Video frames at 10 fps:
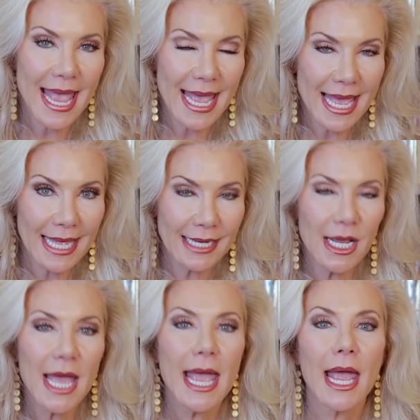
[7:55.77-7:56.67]

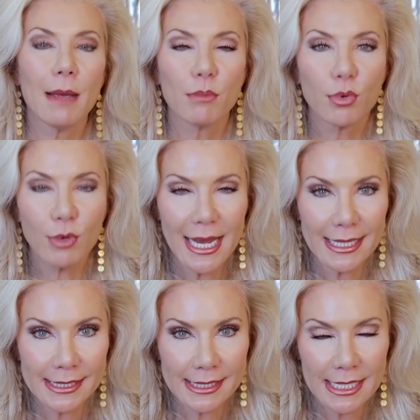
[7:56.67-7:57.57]
and
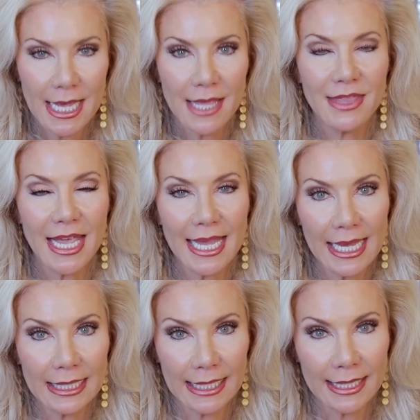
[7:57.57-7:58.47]
embrace the
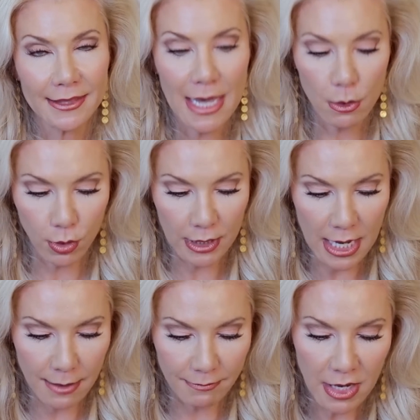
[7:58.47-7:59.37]
healing that will
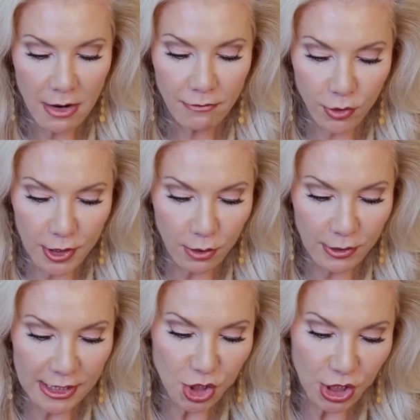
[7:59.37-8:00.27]
come for
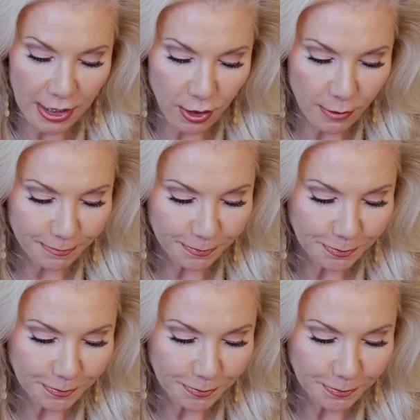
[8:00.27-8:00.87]
you this year.